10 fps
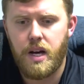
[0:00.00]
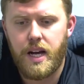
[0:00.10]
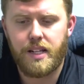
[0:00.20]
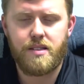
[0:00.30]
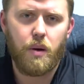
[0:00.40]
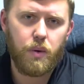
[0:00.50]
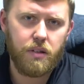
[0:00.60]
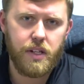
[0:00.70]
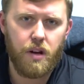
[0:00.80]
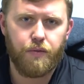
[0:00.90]
It's not
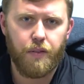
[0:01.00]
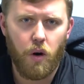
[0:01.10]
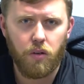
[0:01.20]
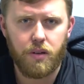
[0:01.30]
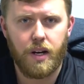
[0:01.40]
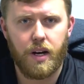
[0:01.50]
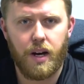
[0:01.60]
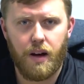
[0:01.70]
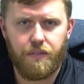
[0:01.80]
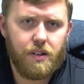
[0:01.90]
really their fault.
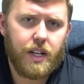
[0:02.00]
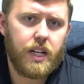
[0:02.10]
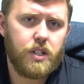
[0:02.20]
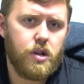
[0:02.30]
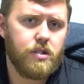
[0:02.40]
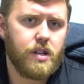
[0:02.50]
I feel like insurance